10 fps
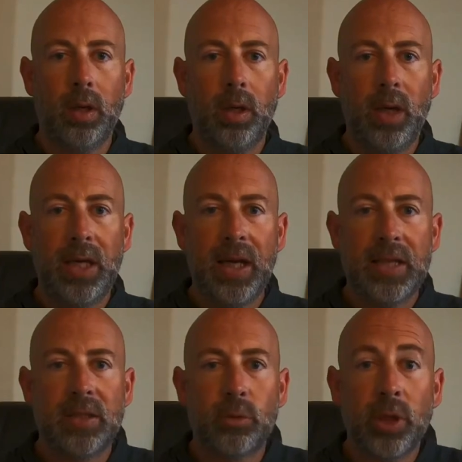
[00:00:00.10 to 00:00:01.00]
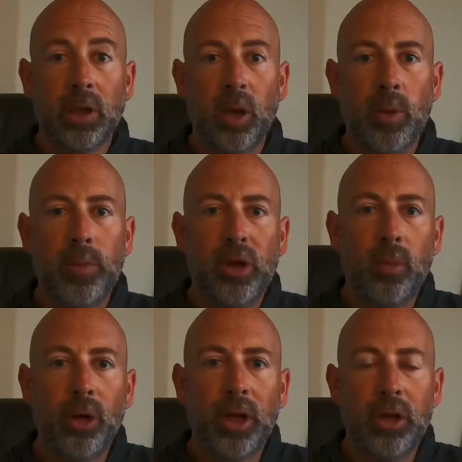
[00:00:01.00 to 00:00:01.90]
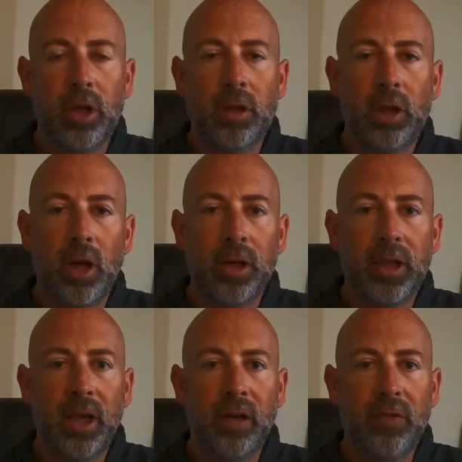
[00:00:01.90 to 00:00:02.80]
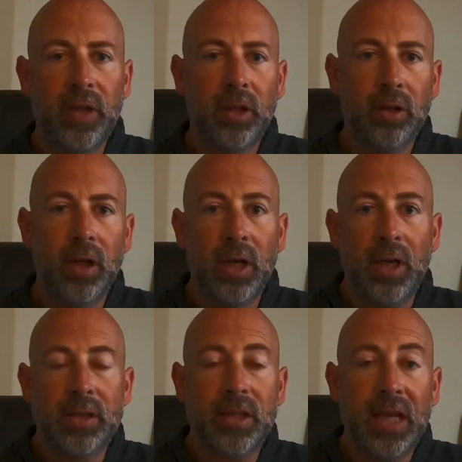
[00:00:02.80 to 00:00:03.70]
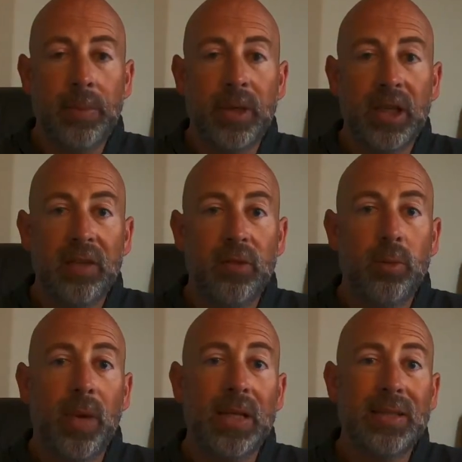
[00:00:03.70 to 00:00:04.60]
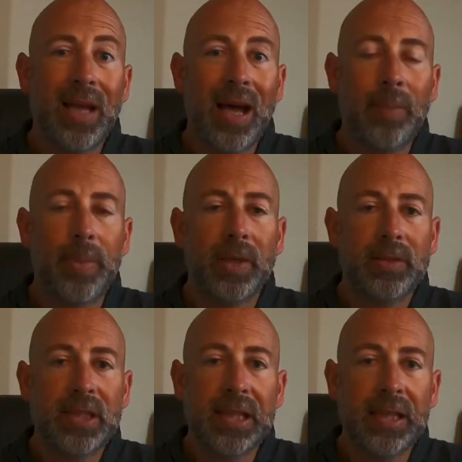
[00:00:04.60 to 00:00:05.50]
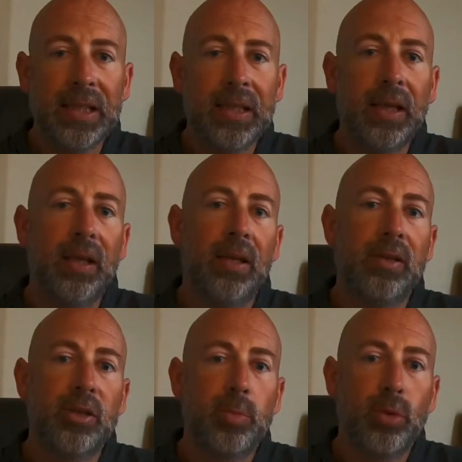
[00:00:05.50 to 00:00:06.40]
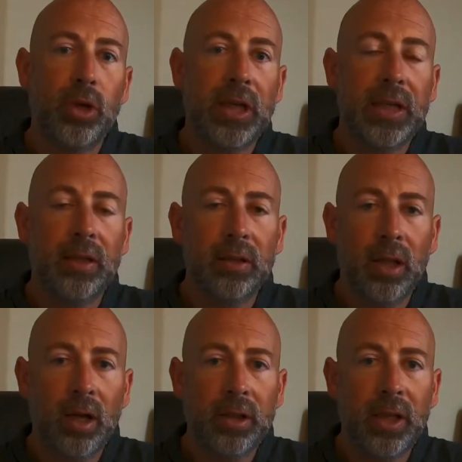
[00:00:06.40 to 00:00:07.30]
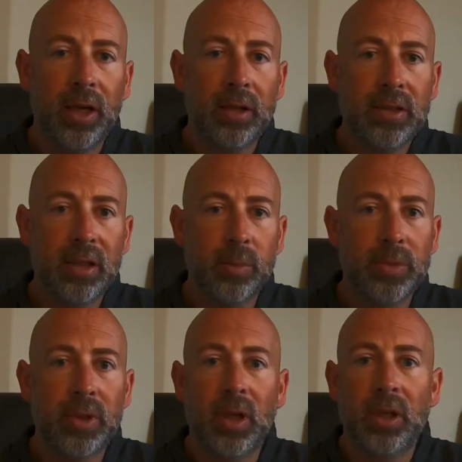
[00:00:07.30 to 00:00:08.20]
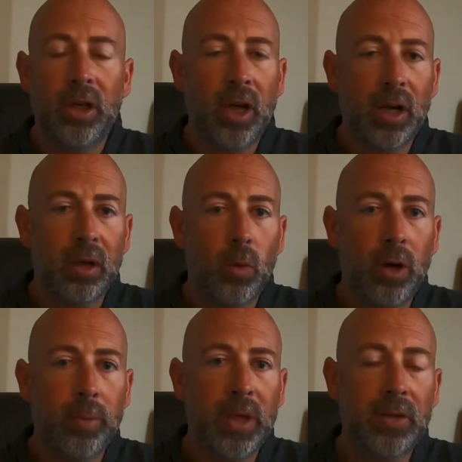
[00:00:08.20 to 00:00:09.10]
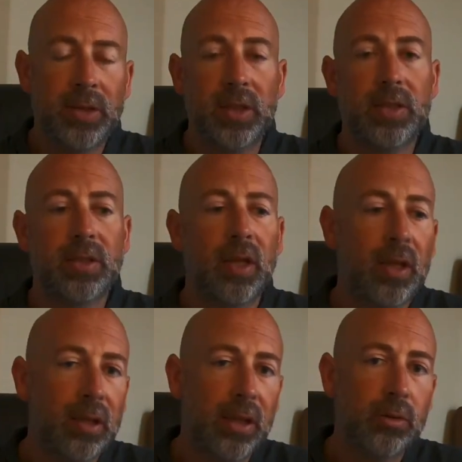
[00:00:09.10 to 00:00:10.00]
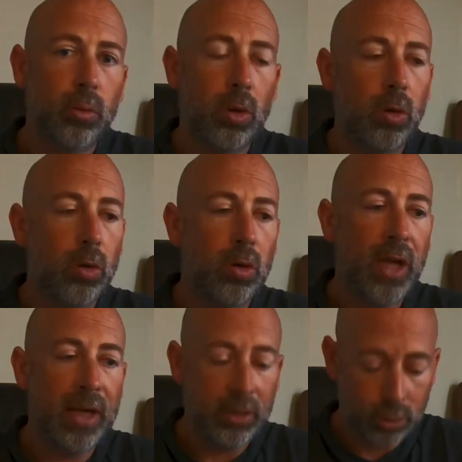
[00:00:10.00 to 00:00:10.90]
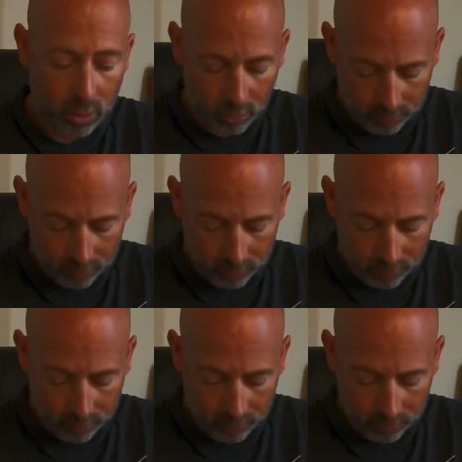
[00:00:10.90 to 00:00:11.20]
Hey guys, it's Real Low Bermuda bringing you another lawn care video. Today I'm going to give you my top 10 spring lawn care tips. You're not going to want to miss this. Let's roll that intro.